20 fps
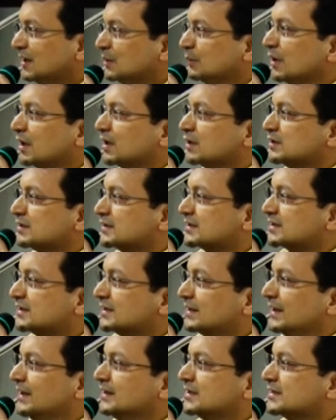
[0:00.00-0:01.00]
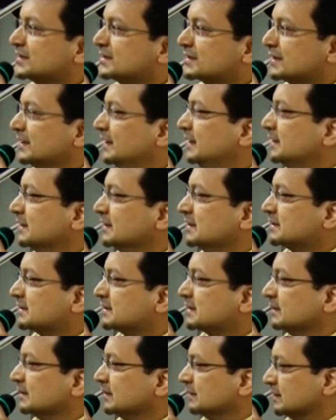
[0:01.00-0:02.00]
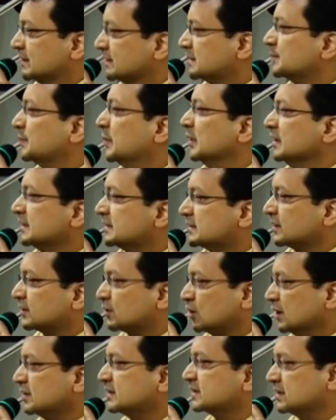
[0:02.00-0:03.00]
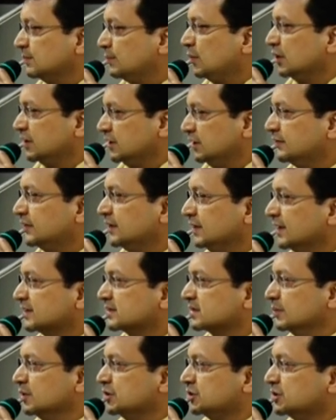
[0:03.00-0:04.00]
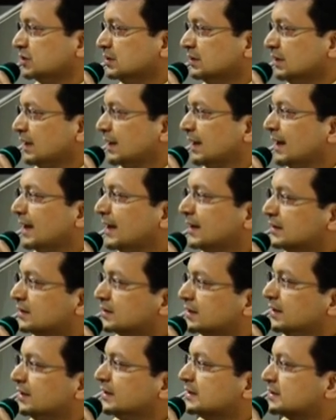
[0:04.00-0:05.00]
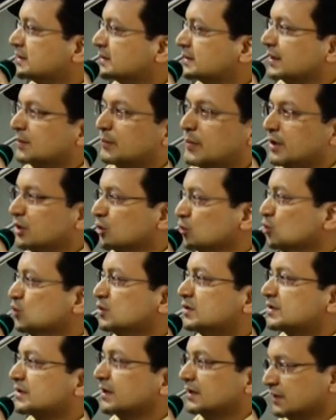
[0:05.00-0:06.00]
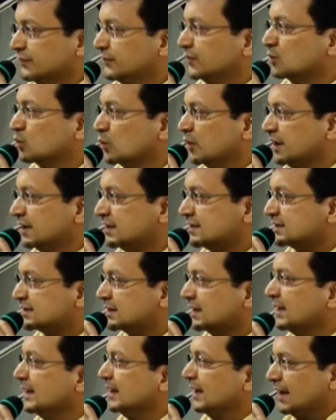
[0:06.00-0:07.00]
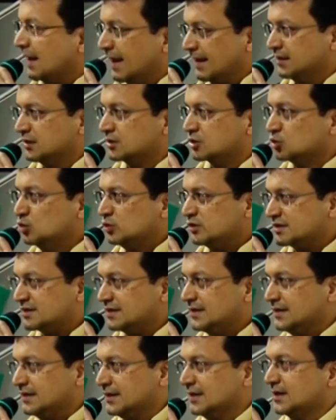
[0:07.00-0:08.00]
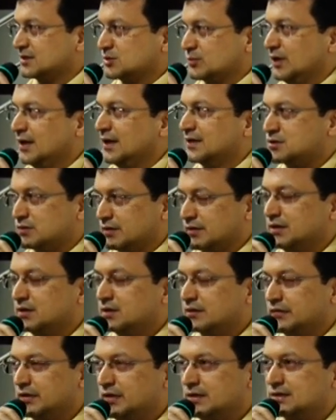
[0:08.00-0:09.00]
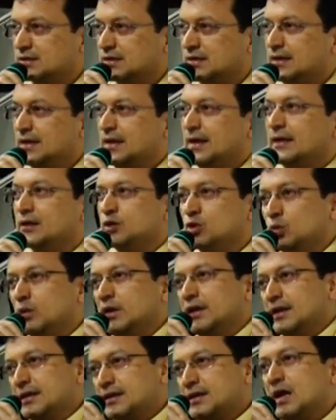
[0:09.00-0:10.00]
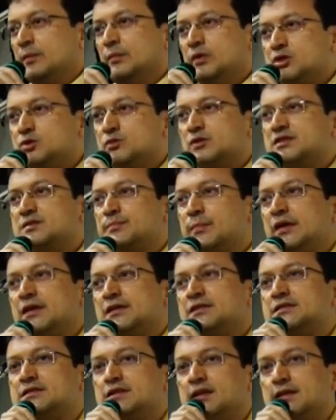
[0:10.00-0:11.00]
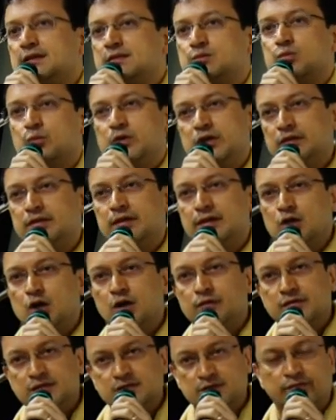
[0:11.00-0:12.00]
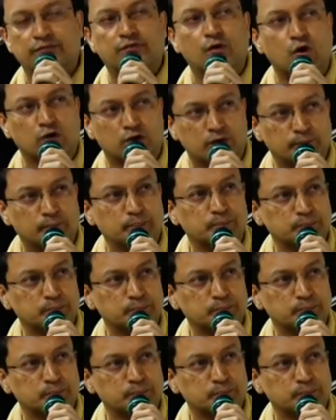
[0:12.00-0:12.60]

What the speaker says: because it is dispersed across the body of the exhibition and it can be used in different ways. And in 2C, as we like to think of it, you will come into a space that we think of as the forum.